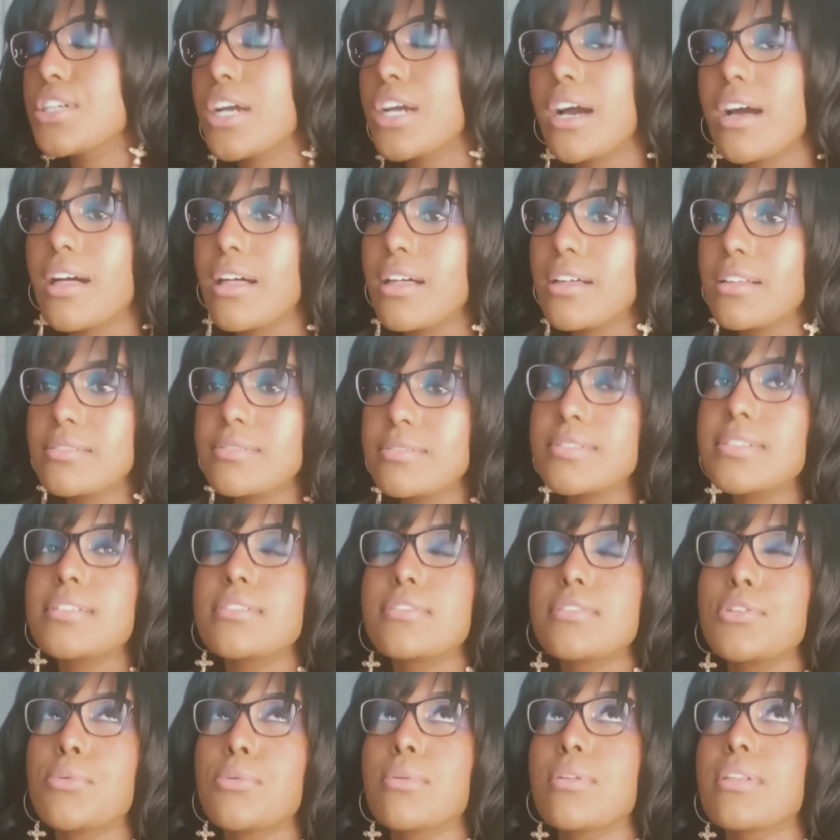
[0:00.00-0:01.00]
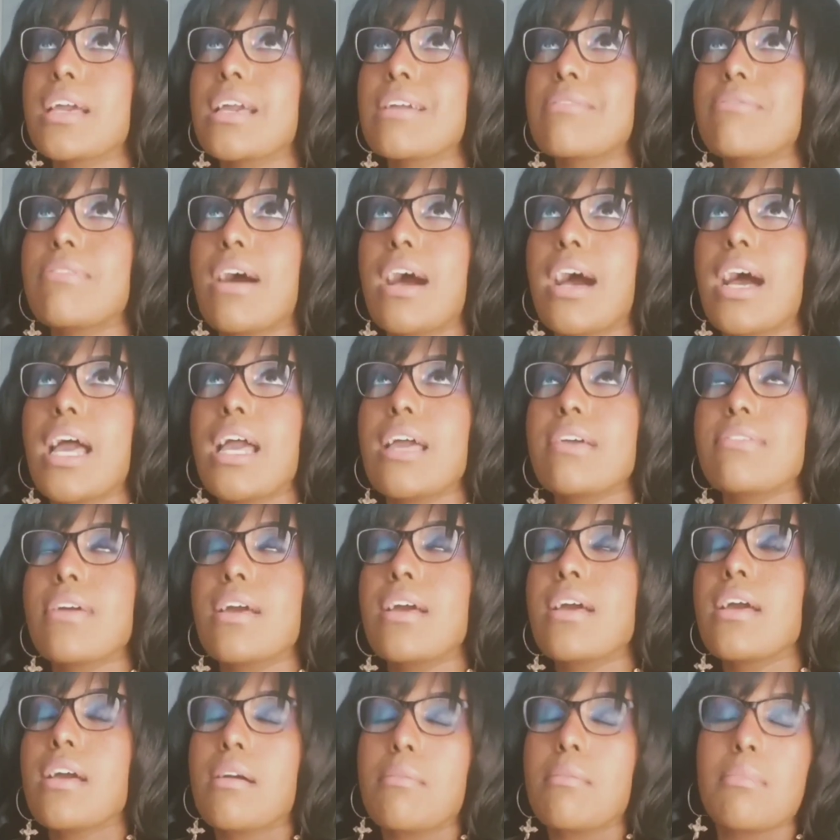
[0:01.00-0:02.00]
child, you were like five,
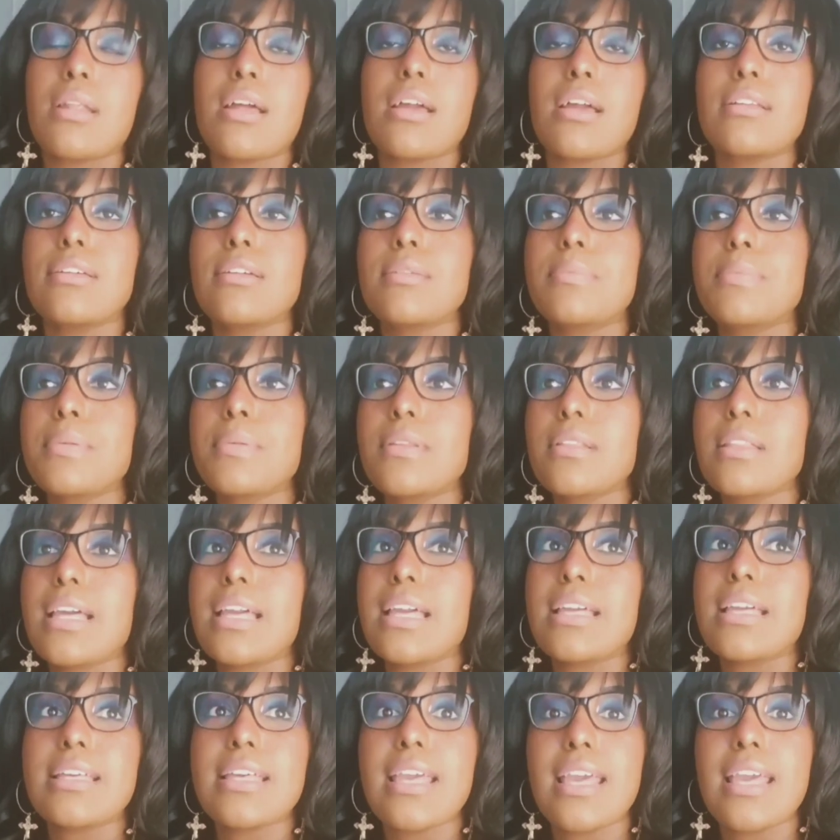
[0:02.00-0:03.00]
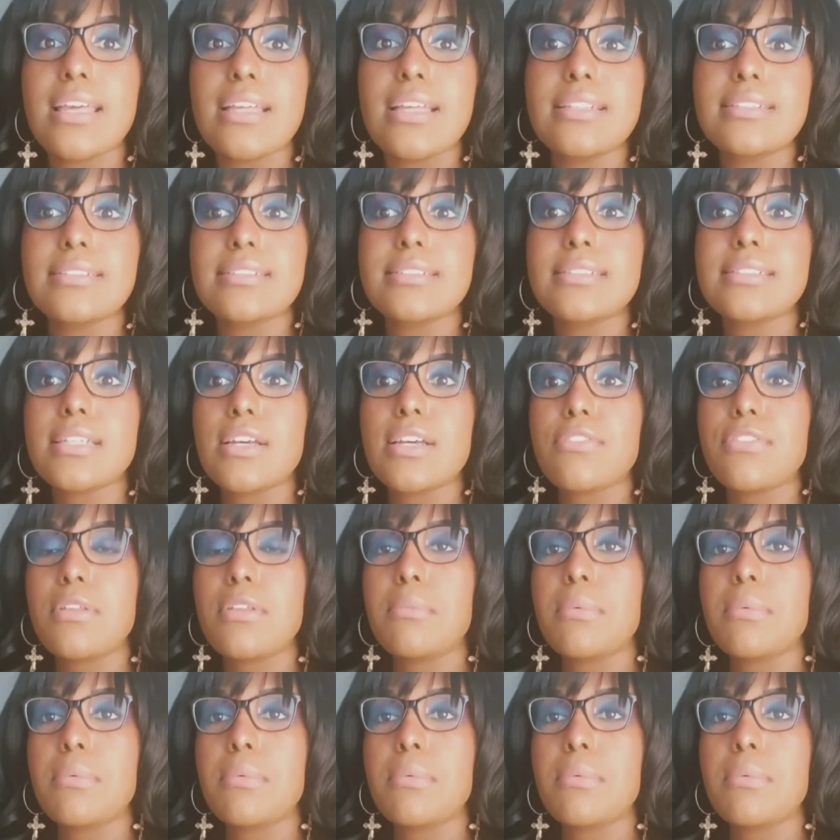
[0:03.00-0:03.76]
but I knew like kids and stuff.